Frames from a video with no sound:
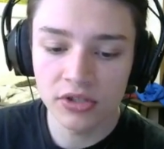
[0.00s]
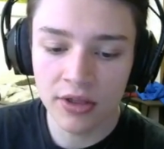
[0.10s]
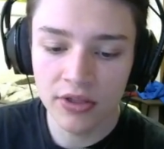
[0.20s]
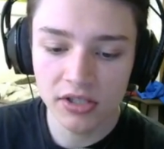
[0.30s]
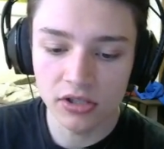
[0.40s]

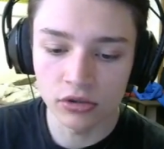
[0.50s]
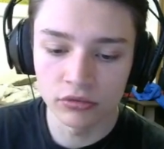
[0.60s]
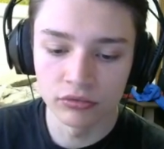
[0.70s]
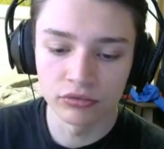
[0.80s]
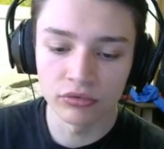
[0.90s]
and this is
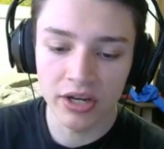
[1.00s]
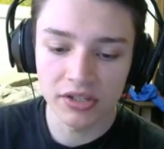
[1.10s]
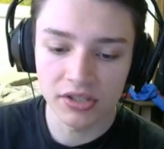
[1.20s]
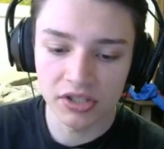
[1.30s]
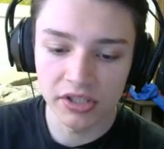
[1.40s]
great
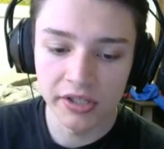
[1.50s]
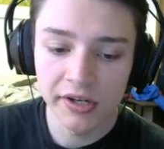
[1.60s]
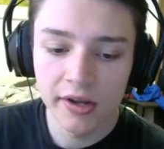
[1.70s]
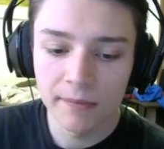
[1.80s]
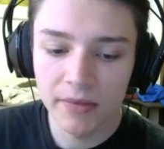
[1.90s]
to see.
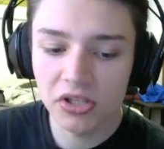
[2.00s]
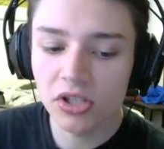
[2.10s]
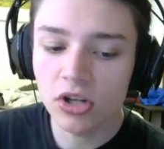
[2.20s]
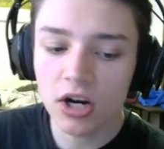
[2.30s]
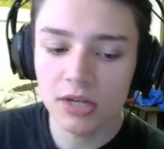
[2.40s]
Because I
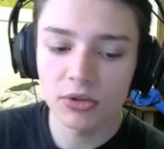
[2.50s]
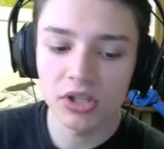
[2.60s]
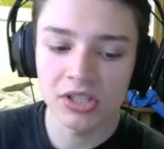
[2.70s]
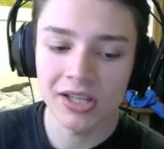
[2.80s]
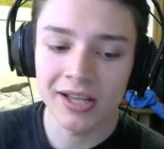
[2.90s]
talked about
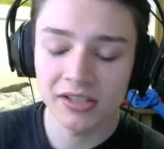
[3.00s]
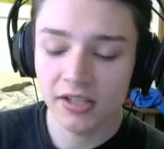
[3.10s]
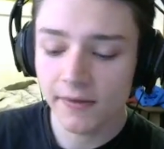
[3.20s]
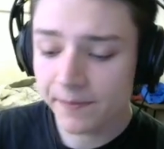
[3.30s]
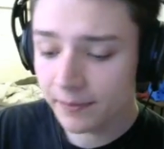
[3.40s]
this last
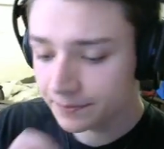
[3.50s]
time.